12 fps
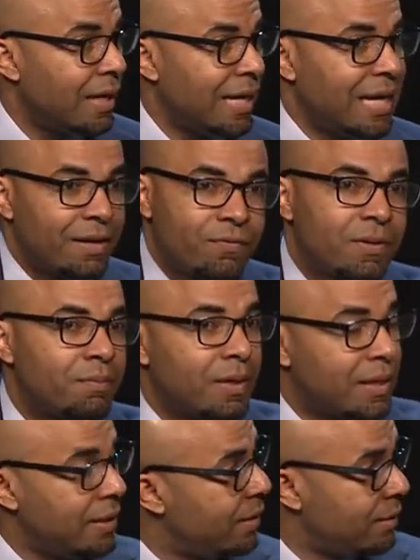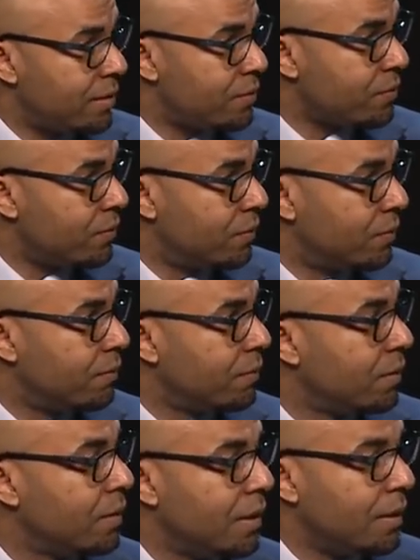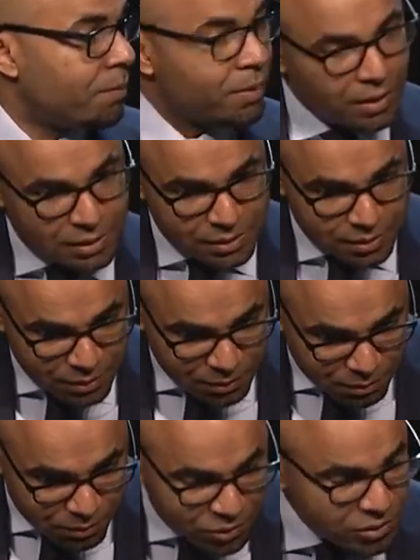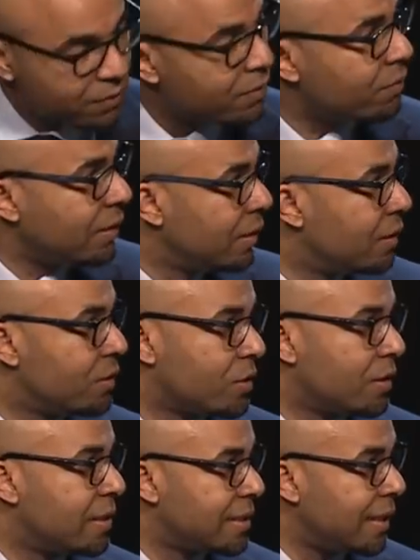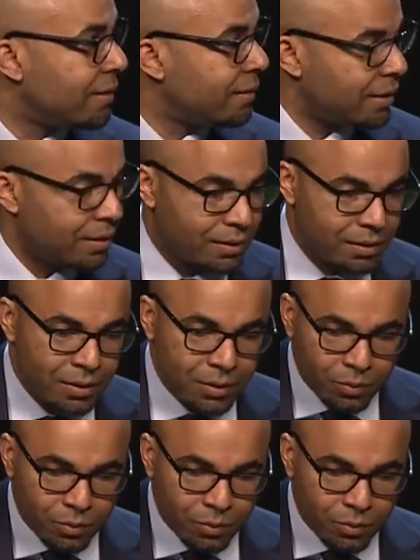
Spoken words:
Everybody in this room, plus most of the really good journalists out there,